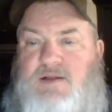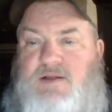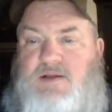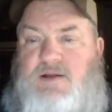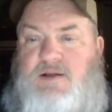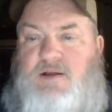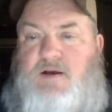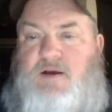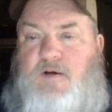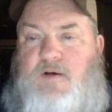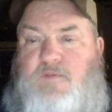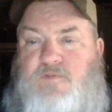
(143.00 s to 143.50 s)

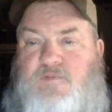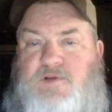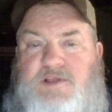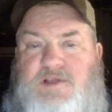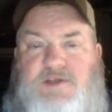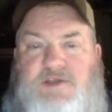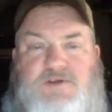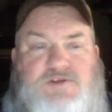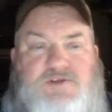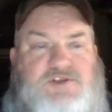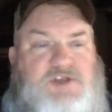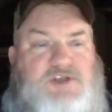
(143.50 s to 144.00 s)
hopefully
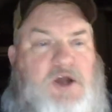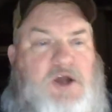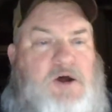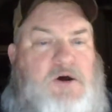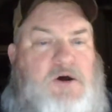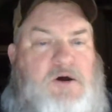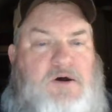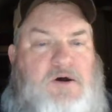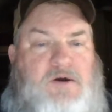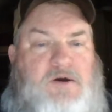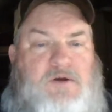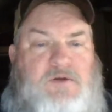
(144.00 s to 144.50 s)
you
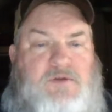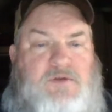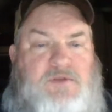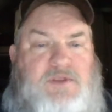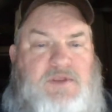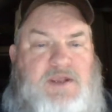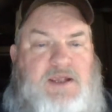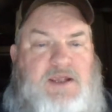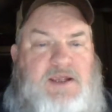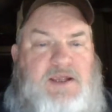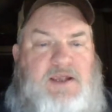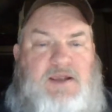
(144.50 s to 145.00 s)
saw
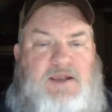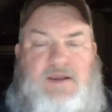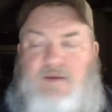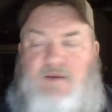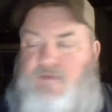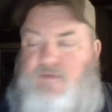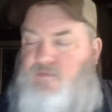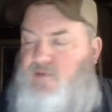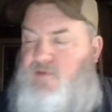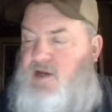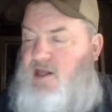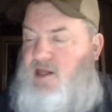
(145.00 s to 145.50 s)

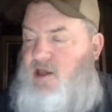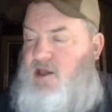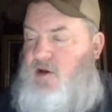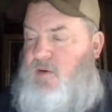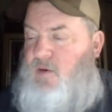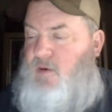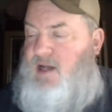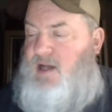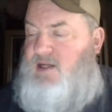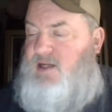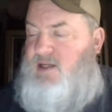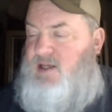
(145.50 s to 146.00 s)
the video
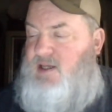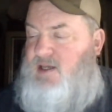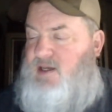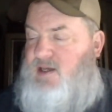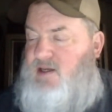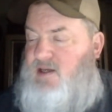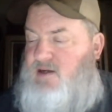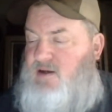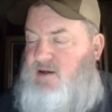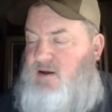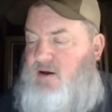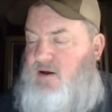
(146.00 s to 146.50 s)
I
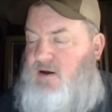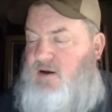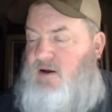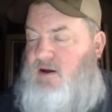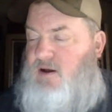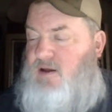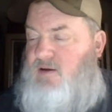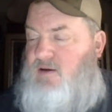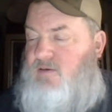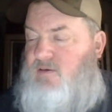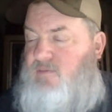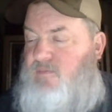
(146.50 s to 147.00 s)
did
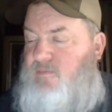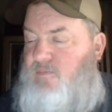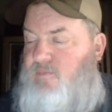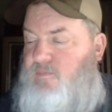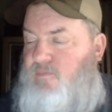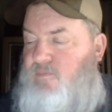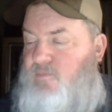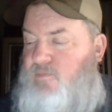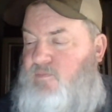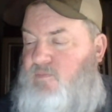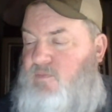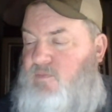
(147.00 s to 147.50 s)
on
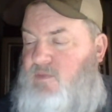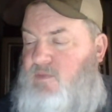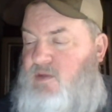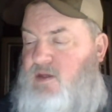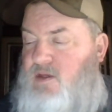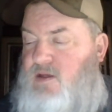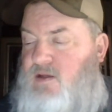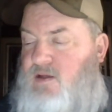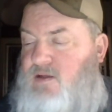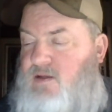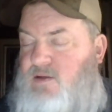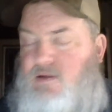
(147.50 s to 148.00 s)

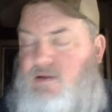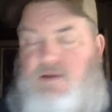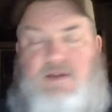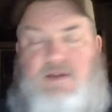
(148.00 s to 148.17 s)
the